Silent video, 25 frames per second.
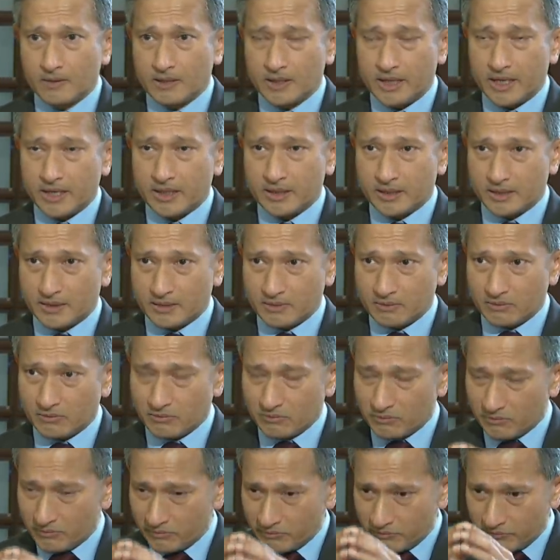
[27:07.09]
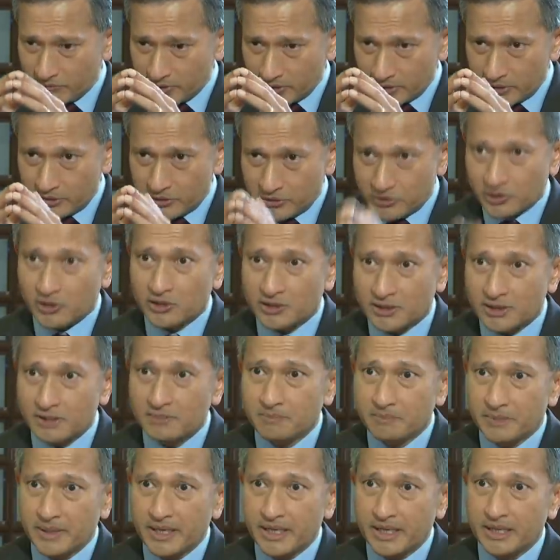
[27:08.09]
that for the
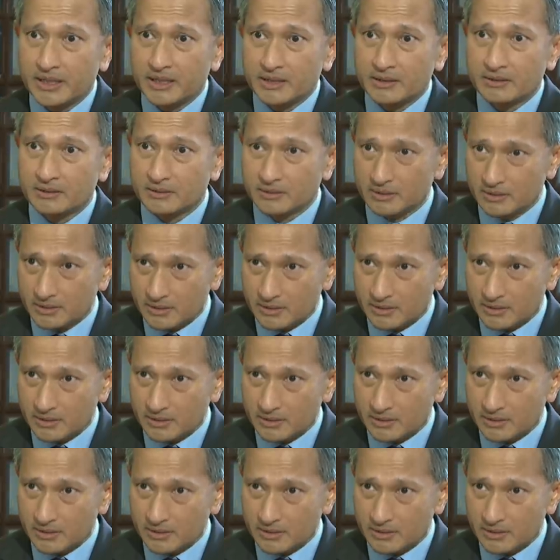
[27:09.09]
short-term pain,